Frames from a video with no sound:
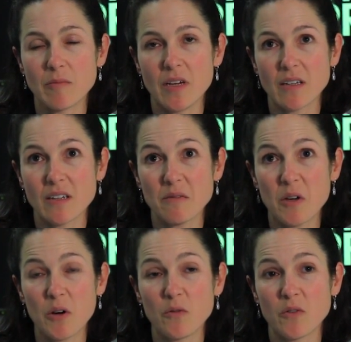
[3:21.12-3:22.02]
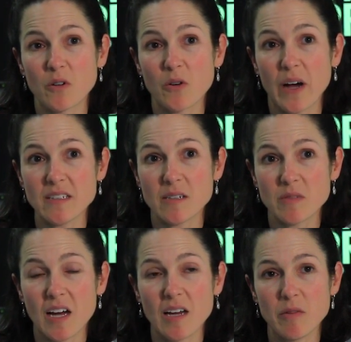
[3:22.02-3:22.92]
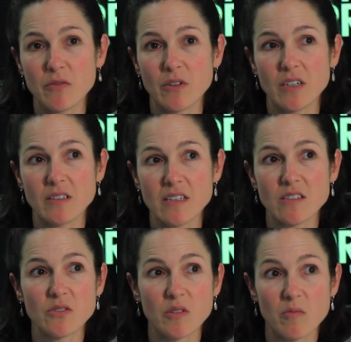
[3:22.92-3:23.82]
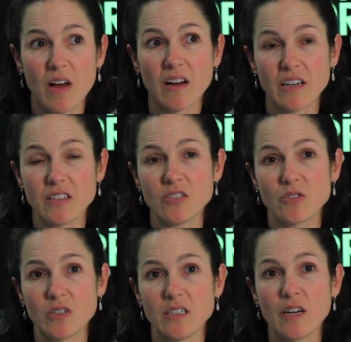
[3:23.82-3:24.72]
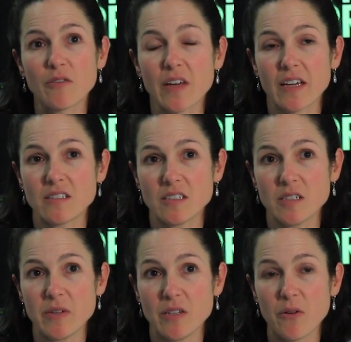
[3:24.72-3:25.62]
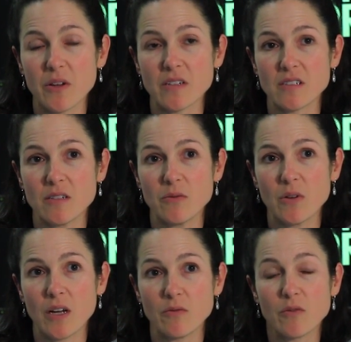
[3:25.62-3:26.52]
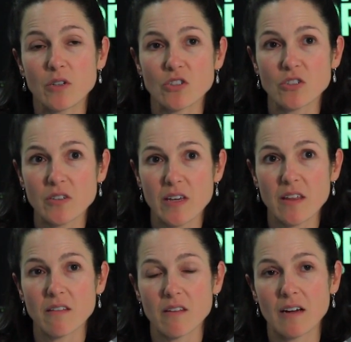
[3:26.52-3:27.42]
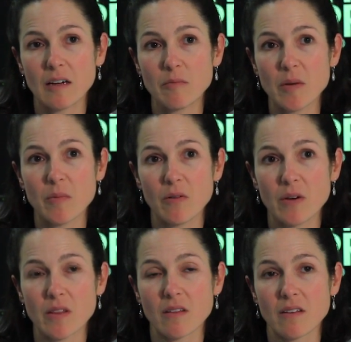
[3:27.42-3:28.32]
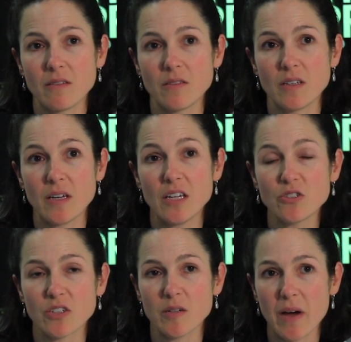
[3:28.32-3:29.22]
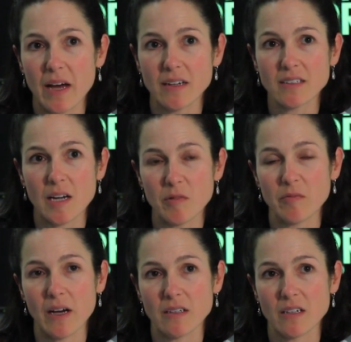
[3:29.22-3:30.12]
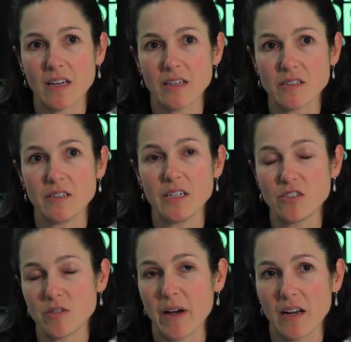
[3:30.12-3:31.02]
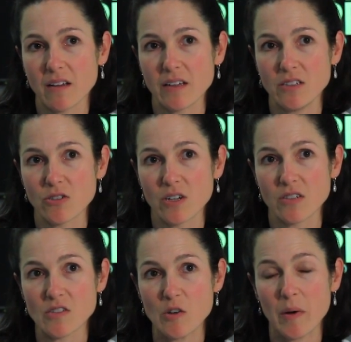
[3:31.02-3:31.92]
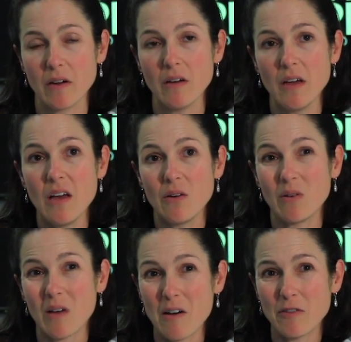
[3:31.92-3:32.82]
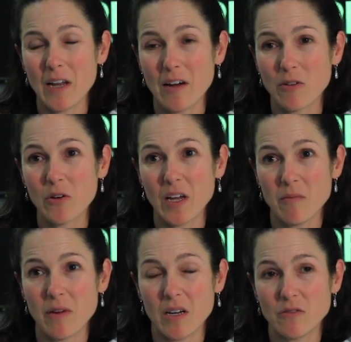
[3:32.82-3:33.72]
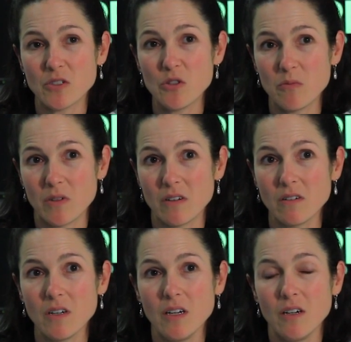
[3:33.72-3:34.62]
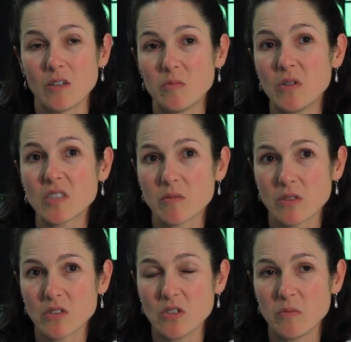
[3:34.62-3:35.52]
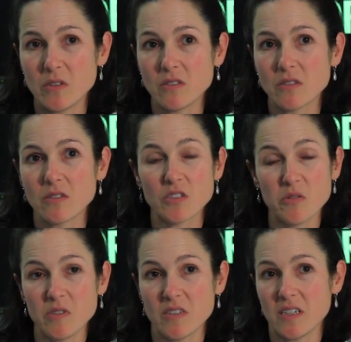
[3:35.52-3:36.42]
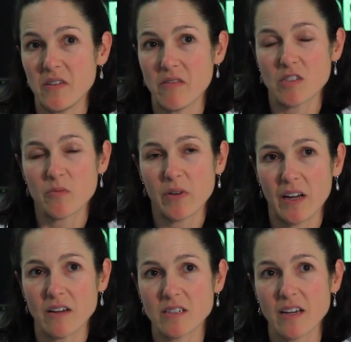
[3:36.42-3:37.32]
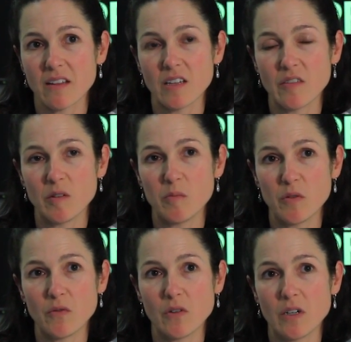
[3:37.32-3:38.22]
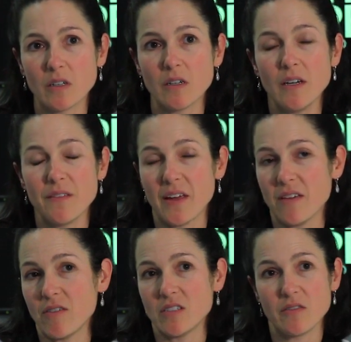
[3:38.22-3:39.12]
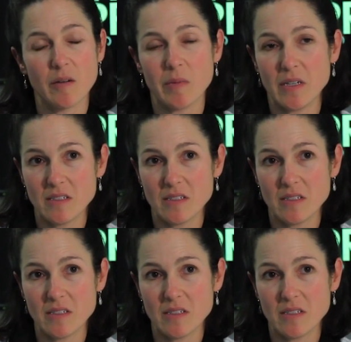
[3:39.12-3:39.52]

it can go for quite some time before it leads to a blockage or enough cancer to be noticed. And unfortunately, people with the intrahepatic type of bile duct cancer, intrahepatic cholangiocarcinoma, will often have quite a bit of tumor or multiple tumors or tumors that have even spread outside the liver before they even develop any